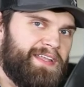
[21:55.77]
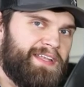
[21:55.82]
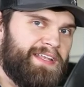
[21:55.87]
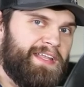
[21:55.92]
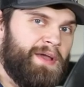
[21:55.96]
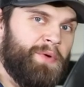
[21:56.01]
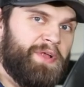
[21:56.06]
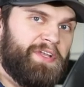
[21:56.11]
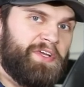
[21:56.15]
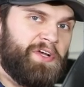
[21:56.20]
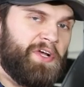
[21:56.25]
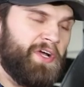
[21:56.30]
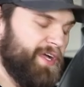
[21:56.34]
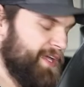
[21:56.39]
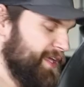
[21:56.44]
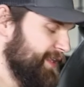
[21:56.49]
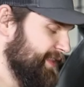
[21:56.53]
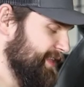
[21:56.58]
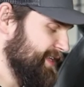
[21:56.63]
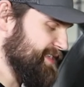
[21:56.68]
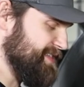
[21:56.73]
Now when you're
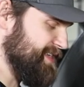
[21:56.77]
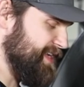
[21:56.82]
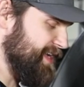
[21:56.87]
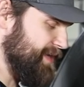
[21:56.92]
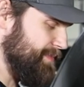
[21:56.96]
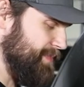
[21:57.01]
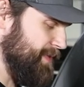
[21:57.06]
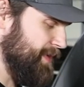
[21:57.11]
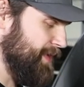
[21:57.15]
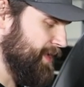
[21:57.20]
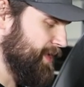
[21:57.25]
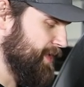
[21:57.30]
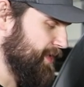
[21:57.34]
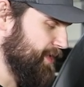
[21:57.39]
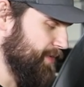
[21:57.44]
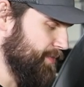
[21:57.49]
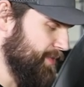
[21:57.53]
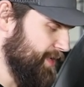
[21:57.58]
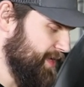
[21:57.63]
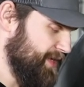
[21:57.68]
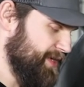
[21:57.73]
hooking these up,
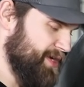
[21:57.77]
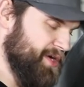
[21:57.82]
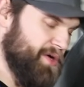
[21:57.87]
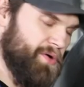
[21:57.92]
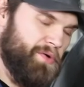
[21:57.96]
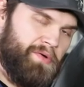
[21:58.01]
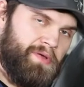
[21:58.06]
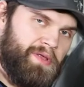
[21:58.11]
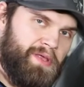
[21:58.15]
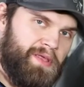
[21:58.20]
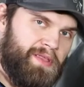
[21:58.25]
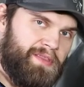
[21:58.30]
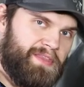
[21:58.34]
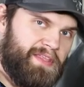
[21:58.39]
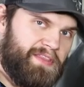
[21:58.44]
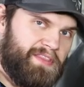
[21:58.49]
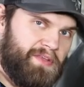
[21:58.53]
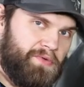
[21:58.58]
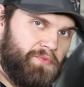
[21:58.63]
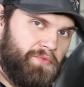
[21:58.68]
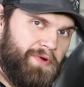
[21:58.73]
you wanna note
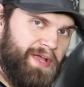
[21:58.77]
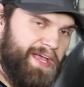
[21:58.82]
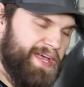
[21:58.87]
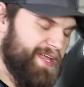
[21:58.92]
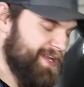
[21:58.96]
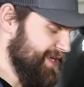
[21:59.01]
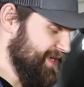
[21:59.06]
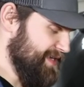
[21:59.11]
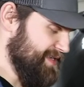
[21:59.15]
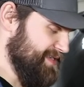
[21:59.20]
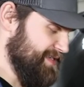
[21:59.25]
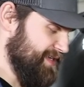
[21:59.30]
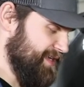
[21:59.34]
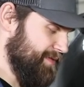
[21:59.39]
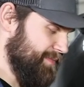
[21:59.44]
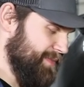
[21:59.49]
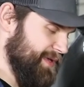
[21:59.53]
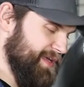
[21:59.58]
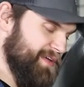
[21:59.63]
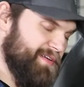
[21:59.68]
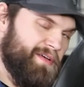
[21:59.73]
that the red is gonna
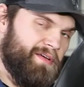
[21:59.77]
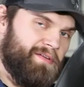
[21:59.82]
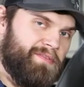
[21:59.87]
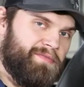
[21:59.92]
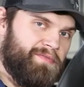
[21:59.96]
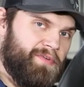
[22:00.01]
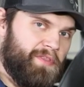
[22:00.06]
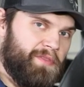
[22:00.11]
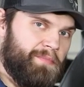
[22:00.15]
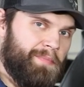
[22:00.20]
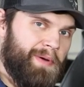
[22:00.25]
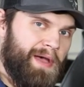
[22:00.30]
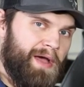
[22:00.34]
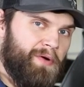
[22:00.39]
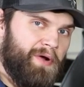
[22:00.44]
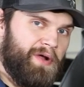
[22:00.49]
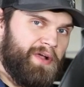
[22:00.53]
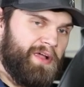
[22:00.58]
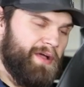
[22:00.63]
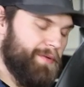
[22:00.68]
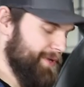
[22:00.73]
be for the
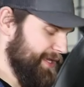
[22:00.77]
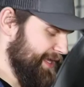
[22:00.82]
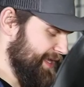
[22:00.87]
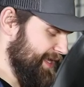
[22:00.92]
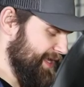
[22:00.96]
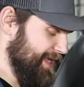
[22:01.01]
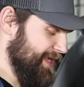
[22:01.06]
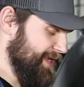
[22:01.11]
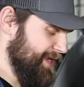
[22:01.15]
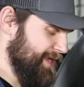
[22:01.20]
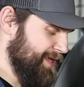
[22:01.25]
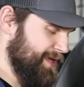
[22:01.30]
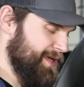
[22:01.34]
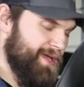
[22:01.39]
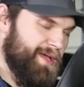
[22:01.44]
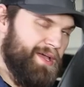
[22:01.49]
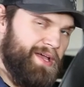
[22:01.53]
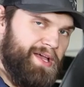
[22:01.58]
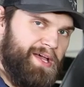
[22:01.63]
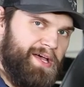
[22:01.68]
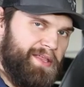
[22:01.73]
power coming in
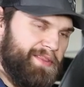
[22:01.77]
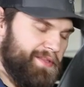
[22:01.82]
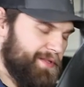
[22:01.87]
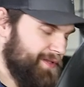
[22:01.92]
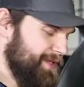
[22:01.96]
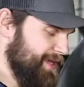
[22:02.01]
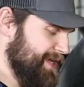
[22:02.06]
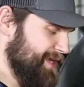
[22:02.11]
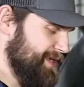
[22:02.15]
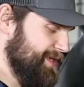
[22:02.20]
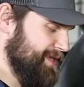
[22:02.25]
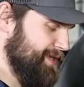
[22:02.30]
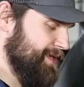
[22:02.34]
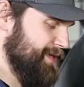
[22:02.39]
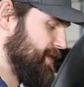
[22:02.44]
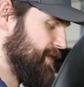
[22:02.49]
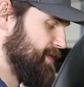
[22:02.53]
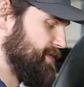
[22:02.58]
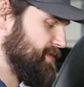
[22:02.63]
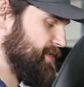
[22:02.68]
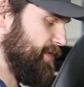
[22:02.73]
on the light,
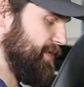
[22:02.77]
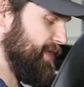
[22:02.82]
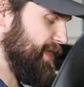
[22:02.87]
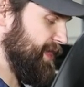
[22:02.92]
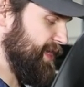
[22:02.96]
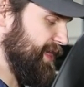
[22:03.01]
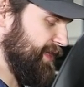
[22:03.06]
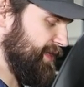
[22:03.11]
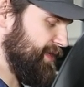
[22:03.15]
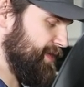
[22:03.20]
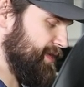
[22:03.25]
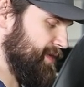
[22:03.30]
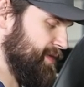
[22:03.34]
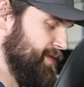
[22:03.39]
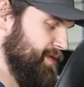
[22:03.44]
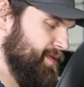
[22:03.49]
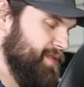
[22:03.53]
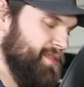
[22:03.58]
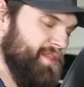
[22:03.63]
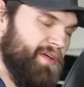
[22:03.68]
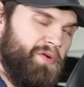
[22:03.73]
so connect
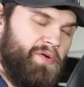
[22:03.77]
the